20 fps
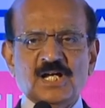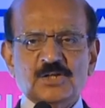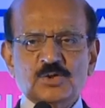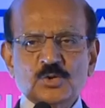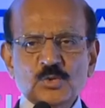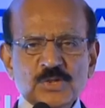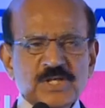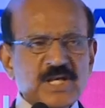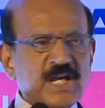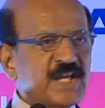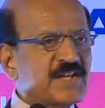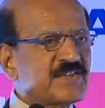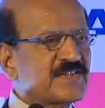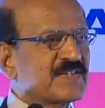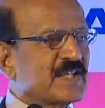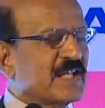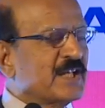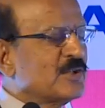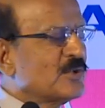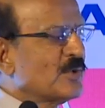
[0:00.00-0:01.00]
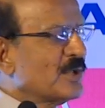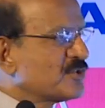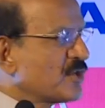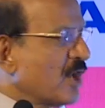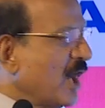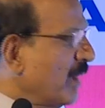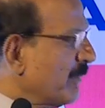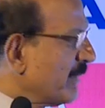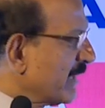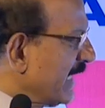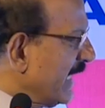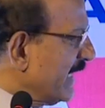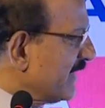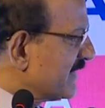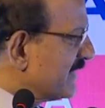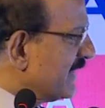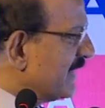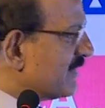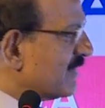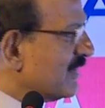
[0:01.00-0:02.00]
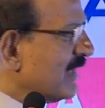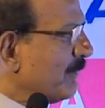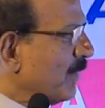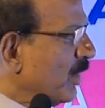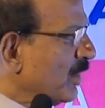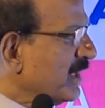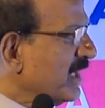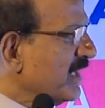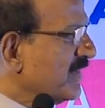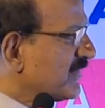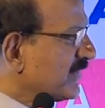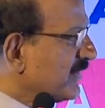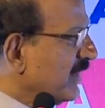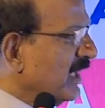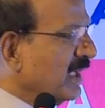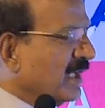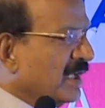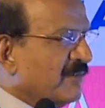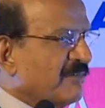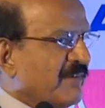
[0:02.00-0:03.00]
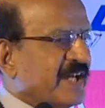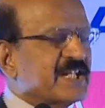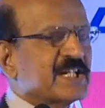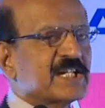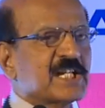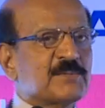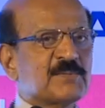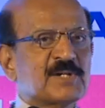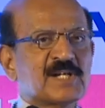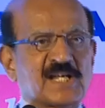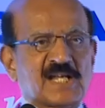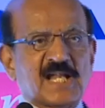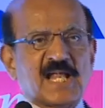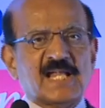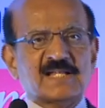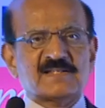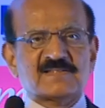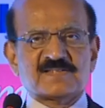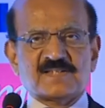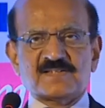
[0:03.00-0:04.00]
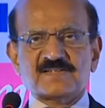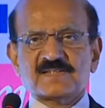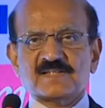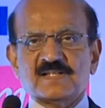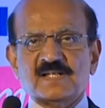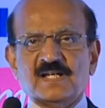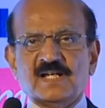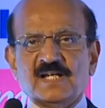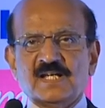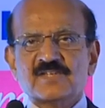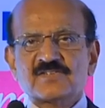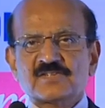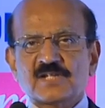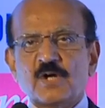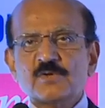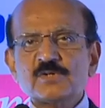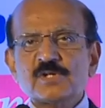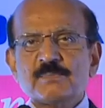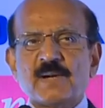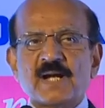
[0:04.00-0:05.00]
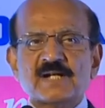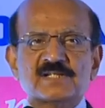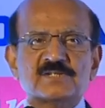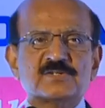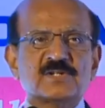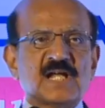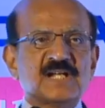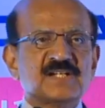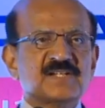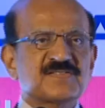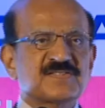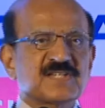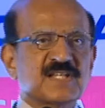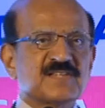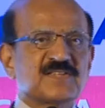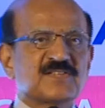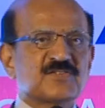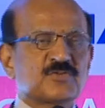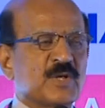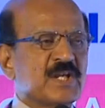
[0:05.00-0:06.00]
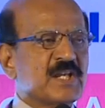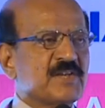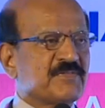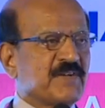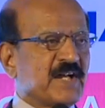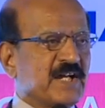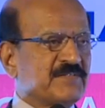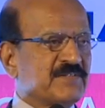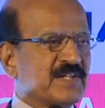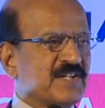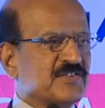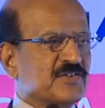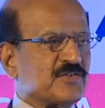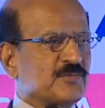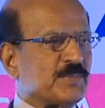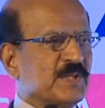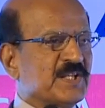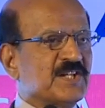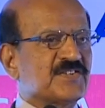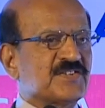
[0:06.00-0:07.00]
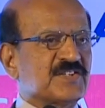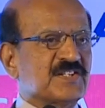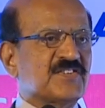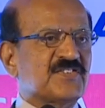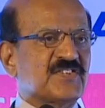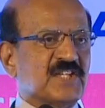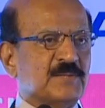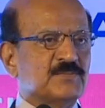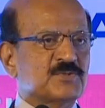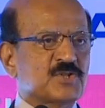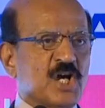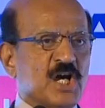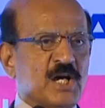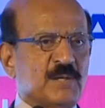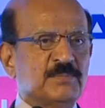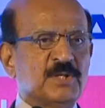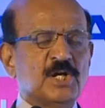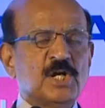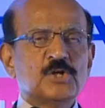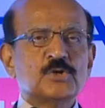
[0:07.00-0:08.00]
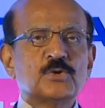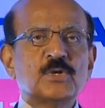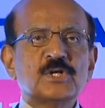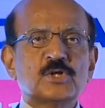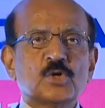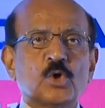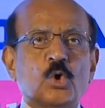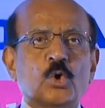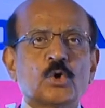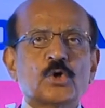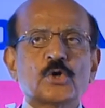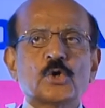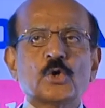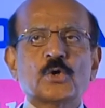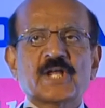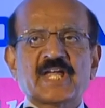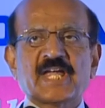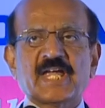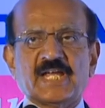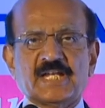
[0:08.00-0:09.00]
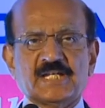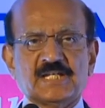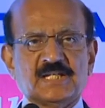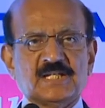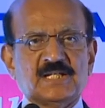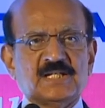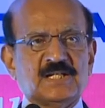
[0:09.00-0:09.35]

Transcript: 2 years into a job, a guy says, I'm already skilled, finite element analysis. His counterpart in the United States has 25 years experience in the same job, doing it over and over again.